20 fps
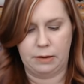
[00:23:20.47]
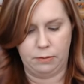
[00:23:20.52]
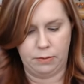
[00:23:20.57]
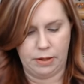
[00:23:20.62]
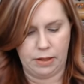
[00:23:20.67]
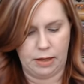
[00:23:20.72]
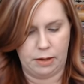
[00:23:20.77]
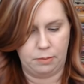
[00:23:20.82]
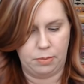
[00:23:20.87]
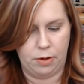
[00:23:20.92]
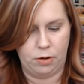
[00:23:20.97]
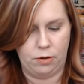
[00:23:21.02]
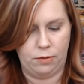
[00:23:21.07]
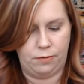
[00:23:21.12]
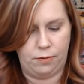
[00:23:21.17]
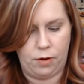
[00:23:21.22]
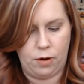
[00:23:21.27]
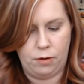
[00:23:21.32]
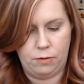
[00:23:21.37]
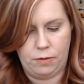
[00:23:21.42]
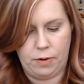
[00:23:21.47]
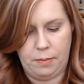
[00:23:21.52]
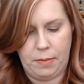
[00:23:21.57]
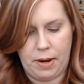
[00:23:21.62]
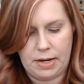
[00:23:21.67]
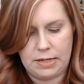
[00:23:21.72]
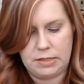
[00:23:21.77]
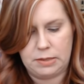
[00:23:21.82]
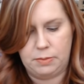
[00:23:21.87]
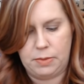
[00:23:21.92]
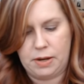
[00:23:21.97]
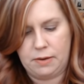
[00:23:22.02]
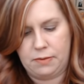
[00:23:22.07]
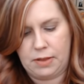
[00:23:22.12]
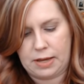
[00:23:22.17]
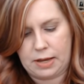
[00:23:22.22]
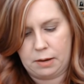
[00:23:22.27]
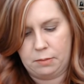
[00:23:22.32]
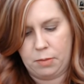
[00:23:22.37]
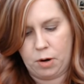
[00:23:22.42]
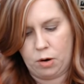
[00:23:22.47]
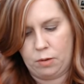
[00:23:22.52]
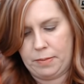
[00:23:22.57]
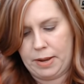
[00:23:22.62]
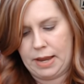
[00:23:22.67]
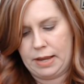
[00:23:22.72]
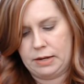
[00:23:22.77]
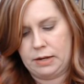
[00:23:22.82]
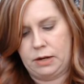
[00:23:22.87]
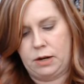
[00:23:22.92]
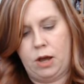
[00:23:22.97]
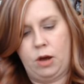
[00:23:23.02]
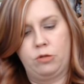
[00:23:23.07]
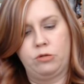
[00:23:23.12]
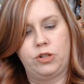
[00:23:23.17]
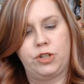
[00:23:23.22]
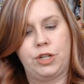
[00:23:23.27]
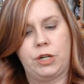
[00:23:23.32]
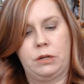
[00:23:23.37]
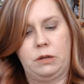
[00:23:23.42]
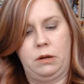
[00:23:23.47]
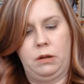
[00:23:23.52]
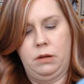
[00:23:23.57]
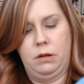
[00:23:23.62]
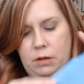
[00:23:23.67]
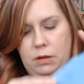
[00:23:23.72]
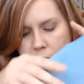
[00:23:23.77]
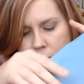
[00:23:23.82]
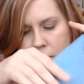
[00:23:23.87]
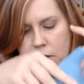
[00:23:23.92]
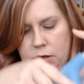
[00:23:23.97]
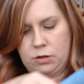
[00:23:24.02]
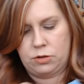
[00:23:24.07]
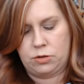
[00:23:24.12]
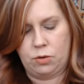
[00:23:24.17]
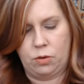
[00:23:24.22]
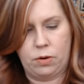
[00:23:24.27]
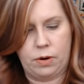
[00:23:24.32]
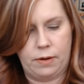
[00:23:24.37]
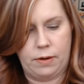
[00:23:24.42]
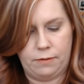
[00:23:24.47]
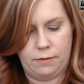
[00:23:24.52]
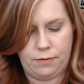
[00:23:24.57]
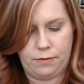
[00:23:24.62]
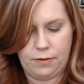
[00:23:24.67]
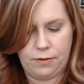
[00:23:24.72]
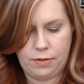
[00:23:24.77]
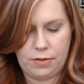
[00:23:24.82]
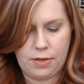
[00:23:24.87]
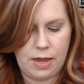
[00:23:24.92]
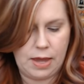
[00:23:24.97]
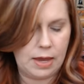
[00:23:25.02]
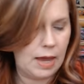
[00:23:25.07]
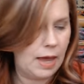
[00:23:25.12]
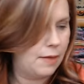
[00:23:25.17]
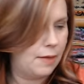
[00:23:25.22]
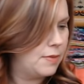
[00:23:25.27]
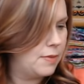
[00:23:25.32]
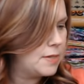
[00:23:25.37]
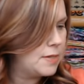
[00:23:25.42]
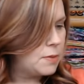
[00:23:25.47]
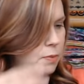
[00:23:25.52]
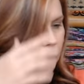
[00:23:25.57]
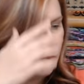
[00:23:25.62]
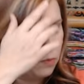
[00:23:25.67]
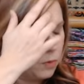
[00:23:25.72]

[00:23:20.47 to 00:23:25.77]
really beautiful. It reminds me of like a mermaid and ocean sort of thing. And this one